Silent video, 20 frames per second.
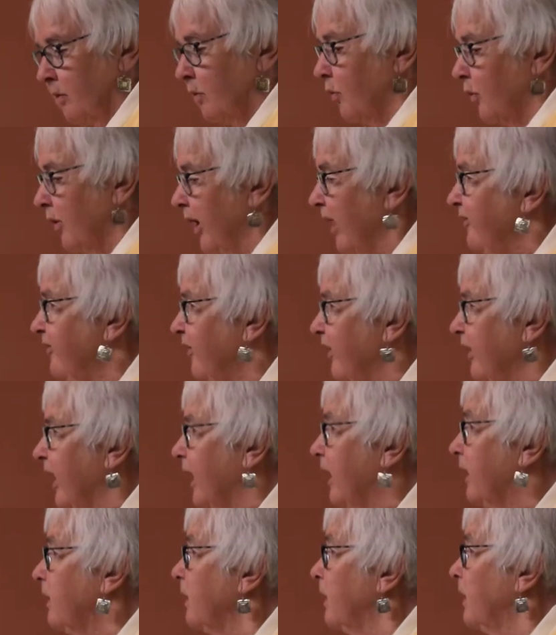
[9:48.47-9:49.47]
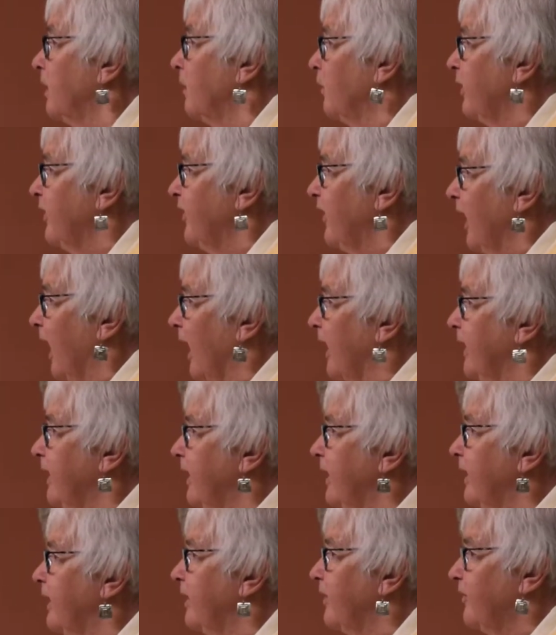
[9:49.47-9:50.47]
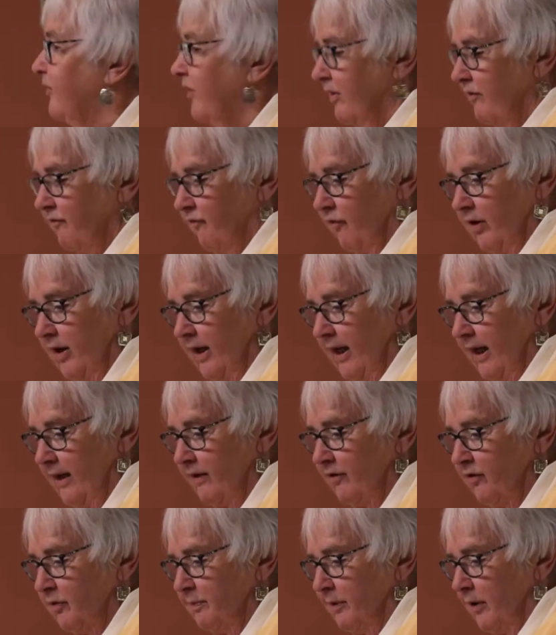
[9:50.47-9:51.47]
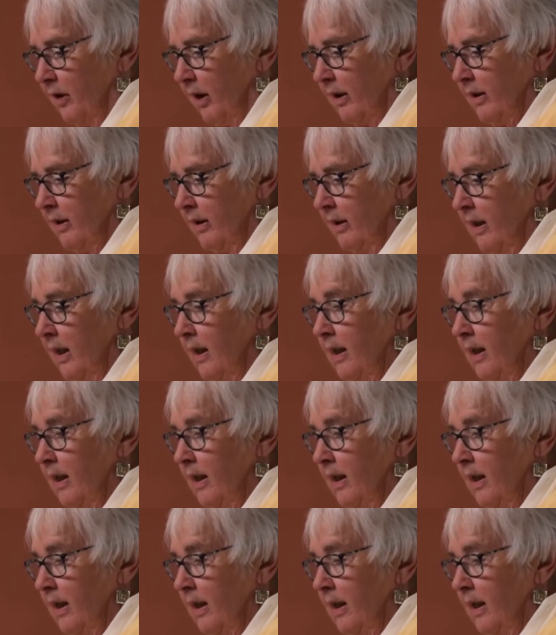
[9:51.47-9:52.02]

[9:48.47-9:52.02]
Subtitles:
resonate with the ideas in Friedan's book?